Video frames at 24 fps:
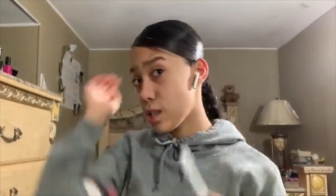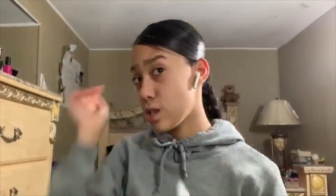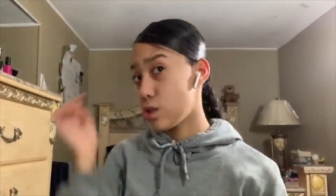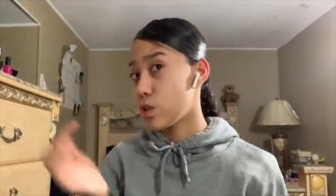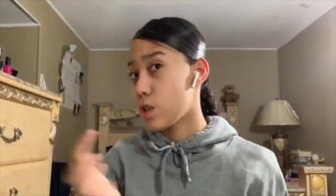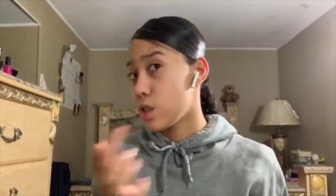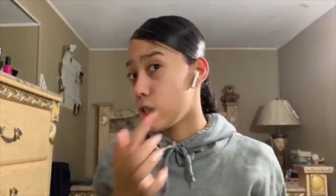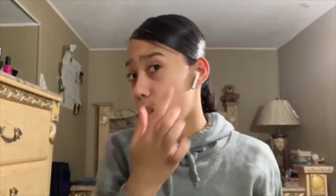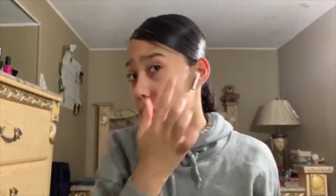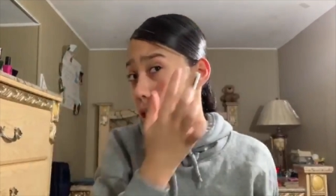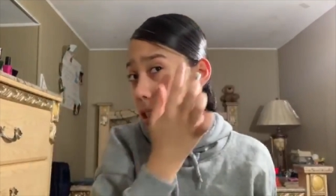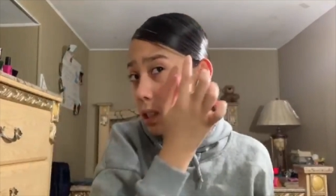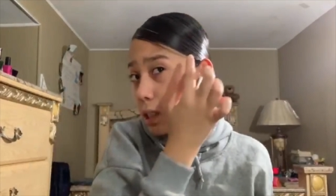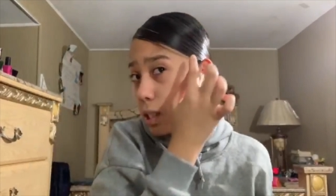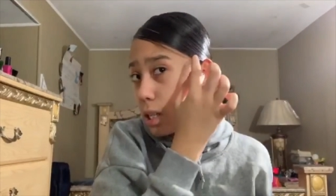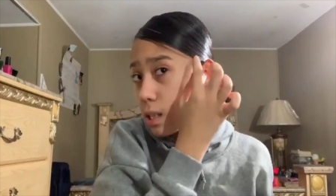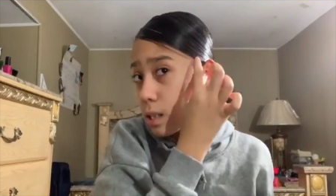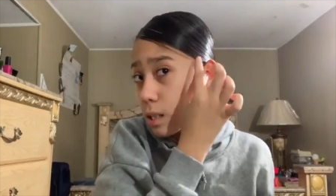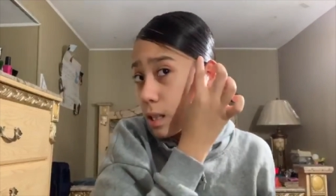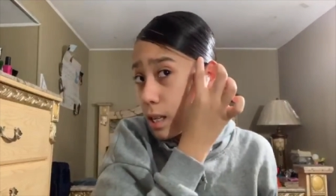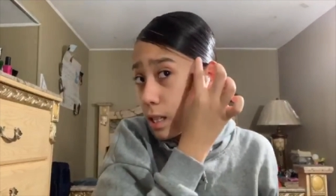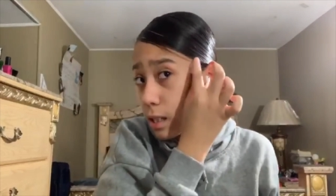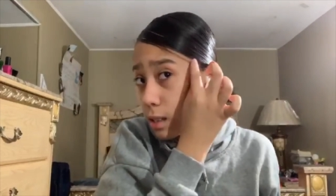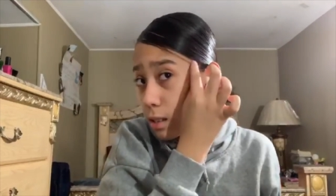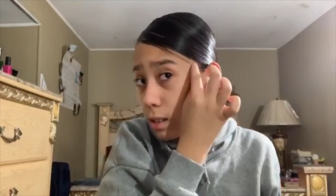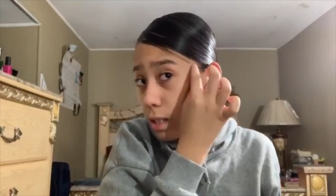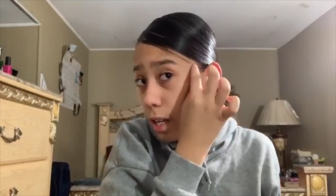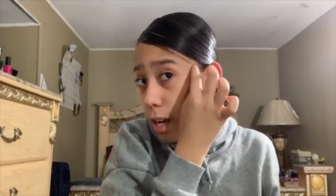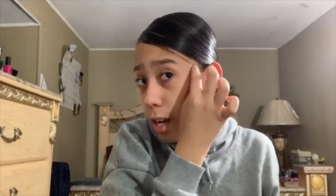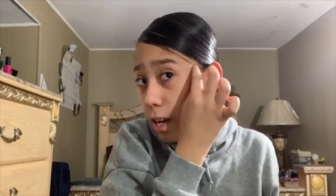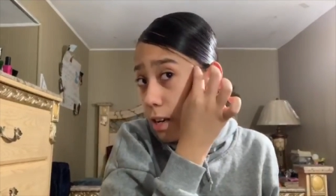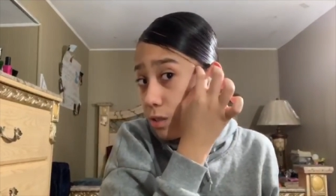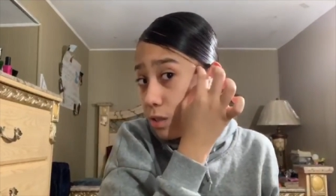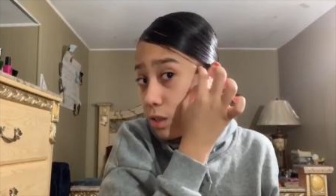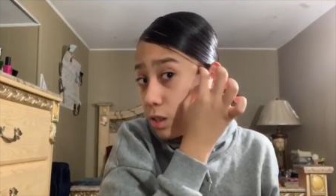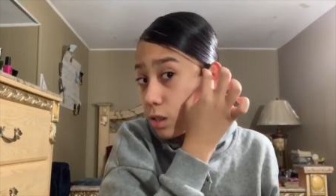start to see like the
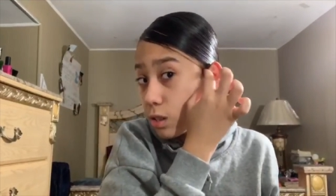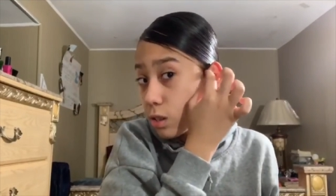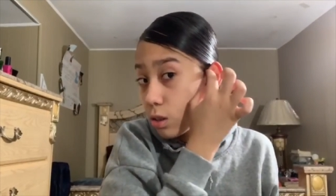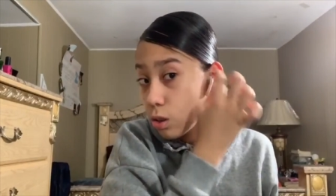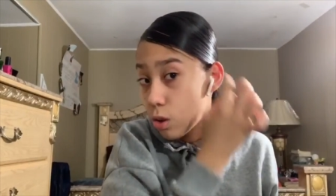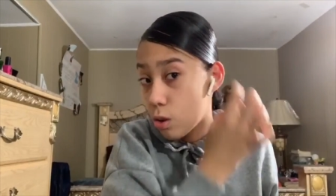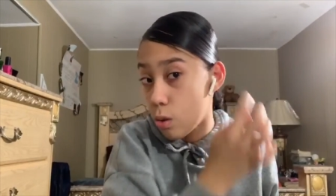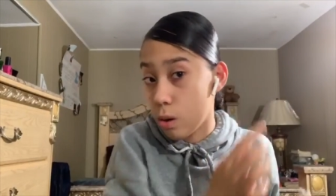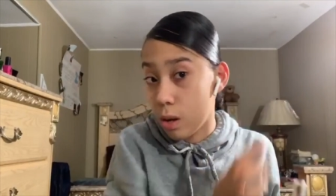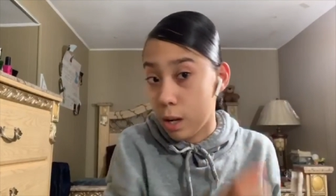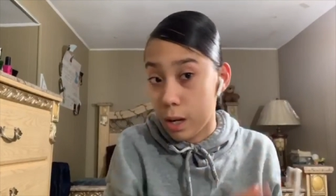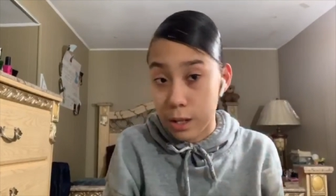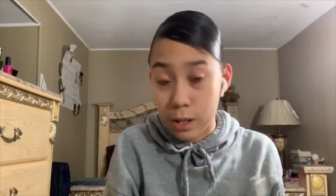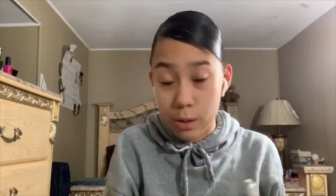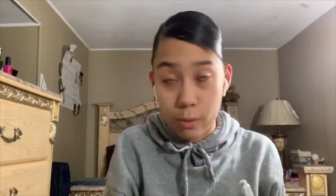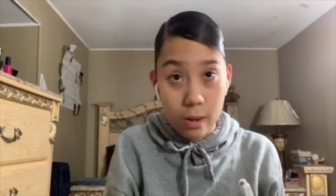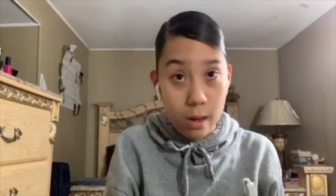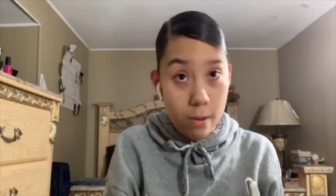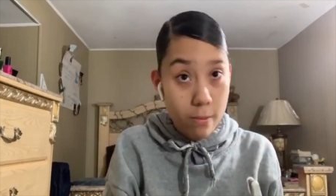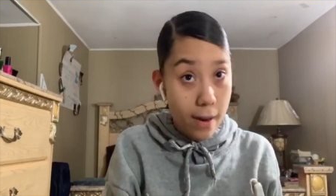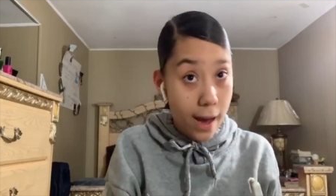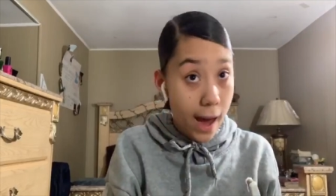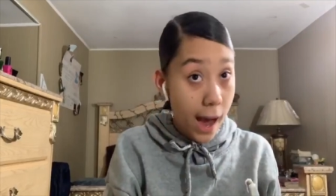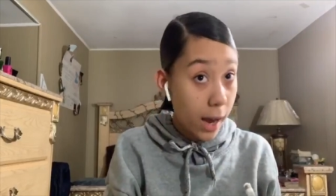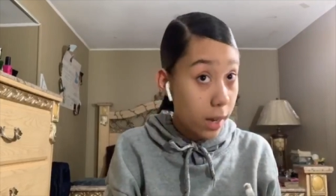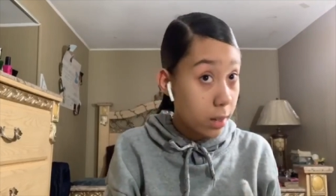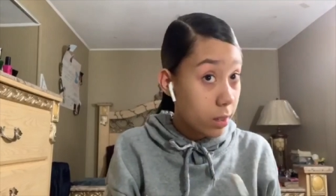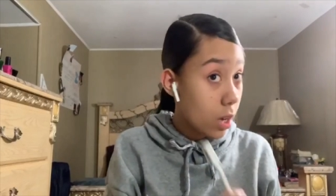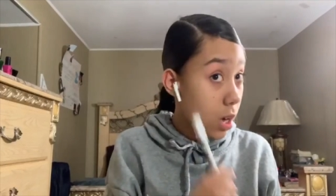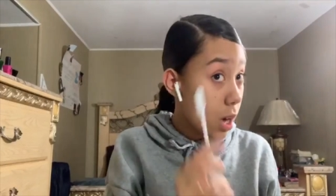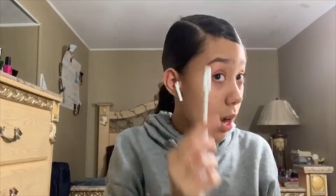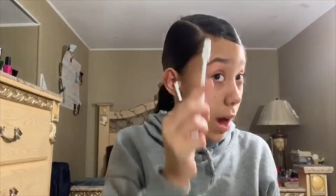hair doesn't go all the way back,